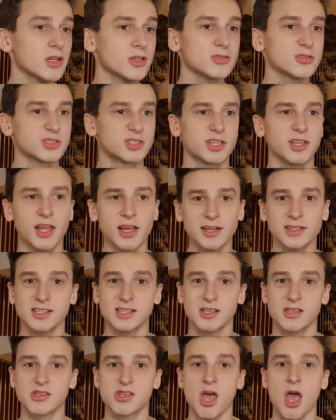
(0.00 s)
The next
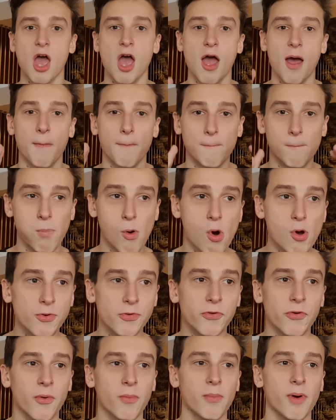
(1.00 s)
is
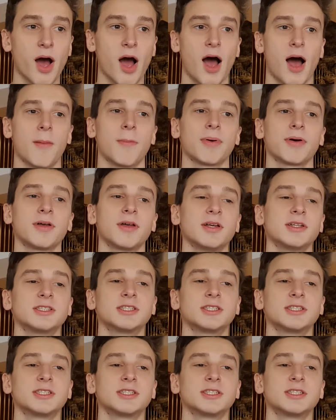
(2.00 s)
bottom up.